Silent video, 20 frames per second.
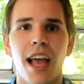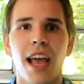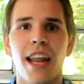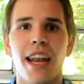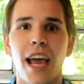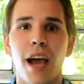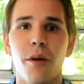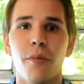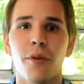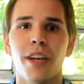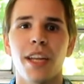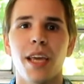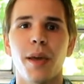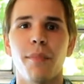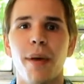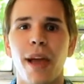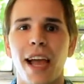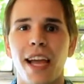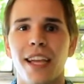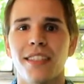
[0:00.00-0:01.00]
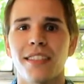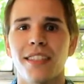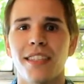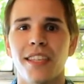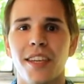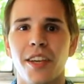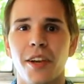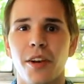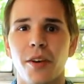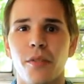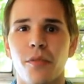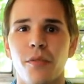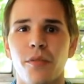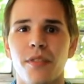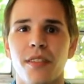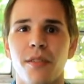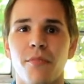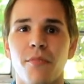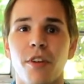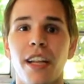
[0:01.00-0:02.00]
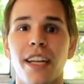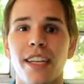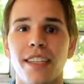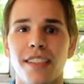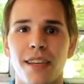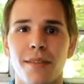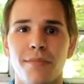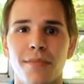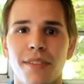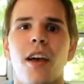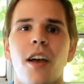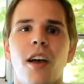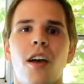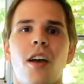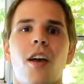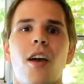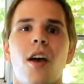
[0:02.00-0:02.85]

And now we're gonna get back into gear with some writing tips.